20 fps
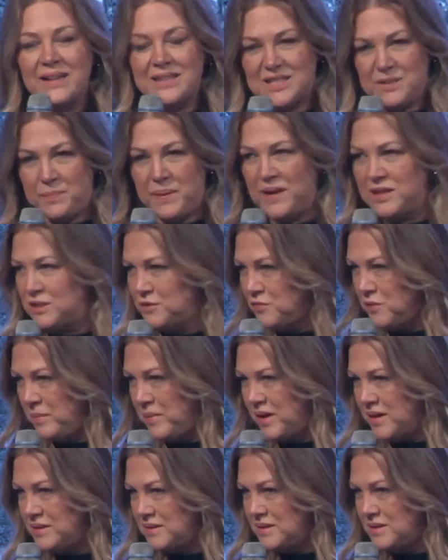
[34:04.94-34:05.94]
expects from
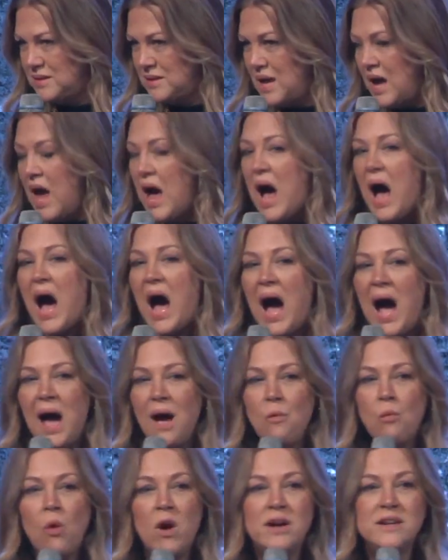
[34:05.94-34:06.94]
us.
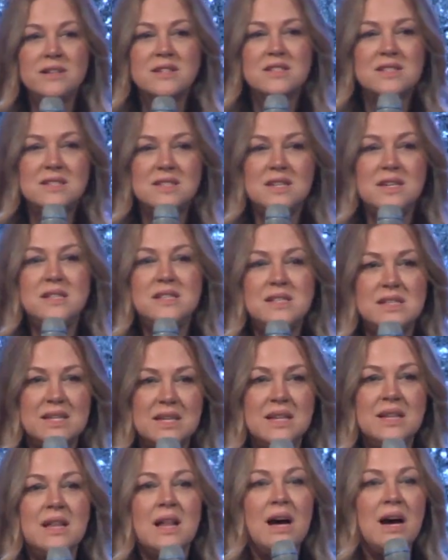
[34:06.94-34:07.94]
I want to see
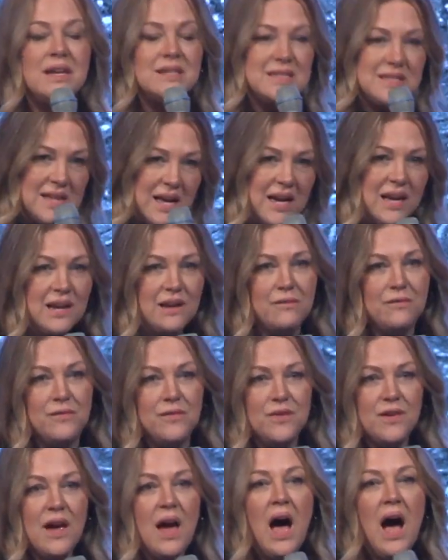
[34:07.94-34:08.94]
Sinlaw
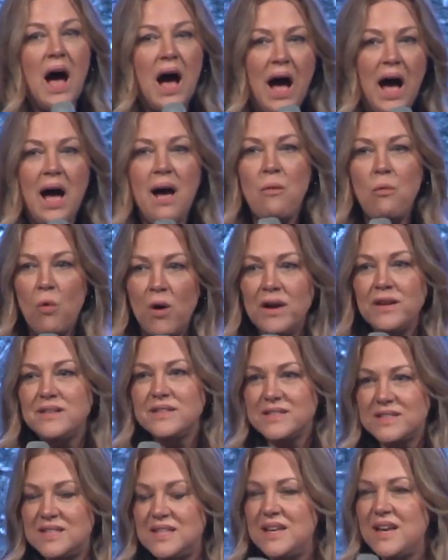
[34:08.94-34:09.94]
saved. I want
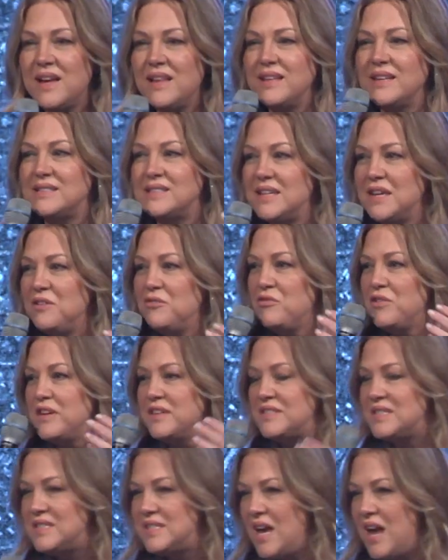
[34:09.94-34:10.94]
to see
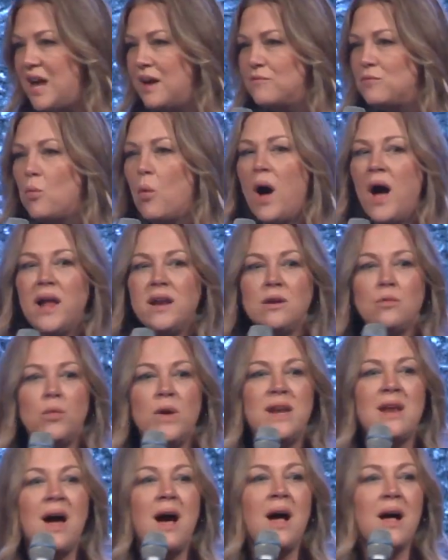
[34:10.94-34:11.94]
Alexandria saved. Why did
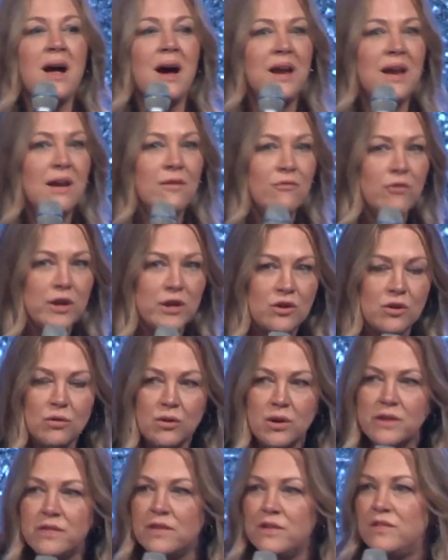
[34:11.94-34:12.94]
we knock on every
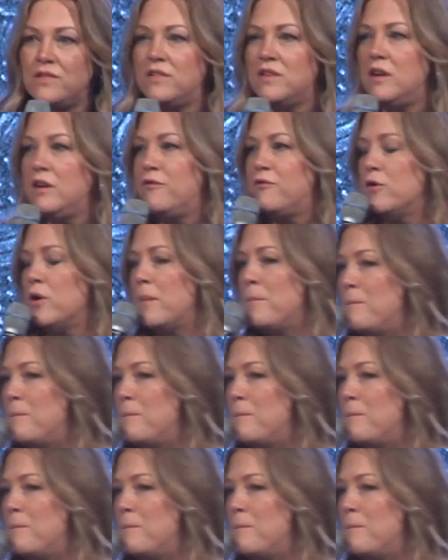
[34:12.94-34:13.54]
door in this city for